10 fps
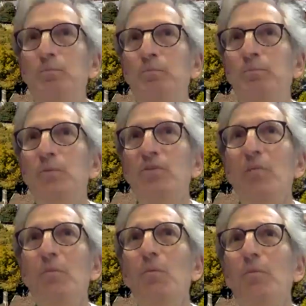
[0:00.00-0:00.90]

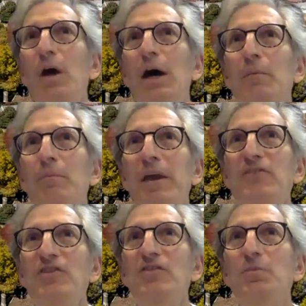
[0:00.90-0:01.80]
Some
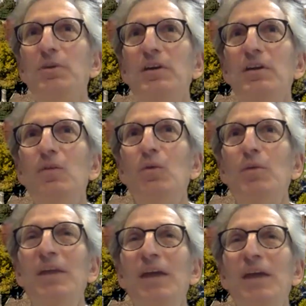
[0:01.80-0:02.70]
patients, particularly
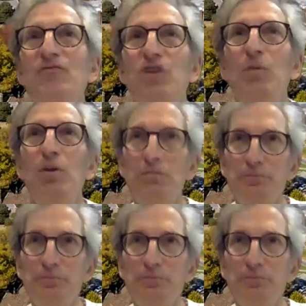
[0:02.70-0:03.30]
women, have trouble